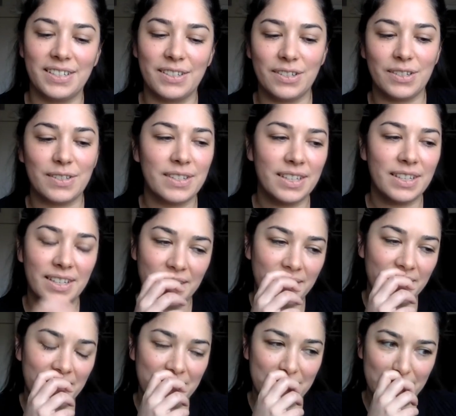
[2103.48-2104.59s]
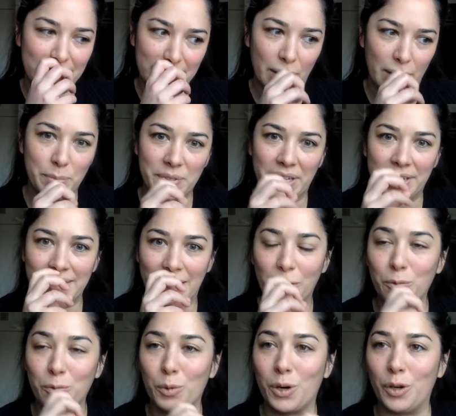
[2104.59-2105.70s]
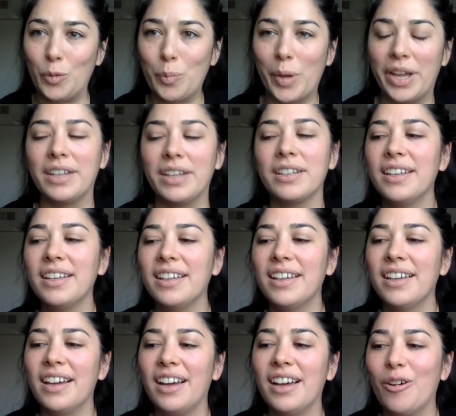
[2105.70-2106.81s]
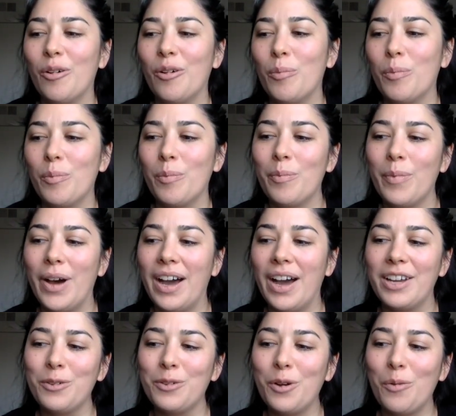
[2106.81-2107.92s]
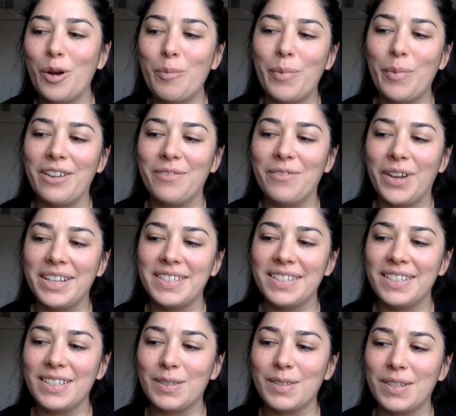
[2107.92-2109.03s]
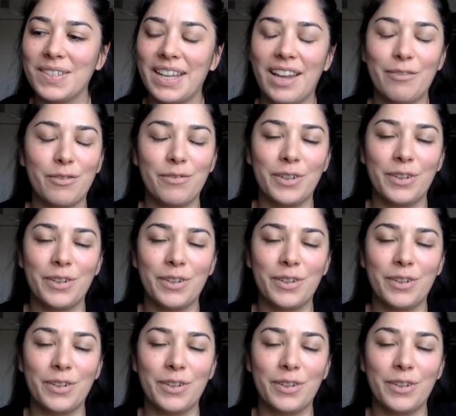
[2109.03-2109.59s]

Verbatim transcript: it's just it's upside down world. But um, I don't know what my advice is because I haven't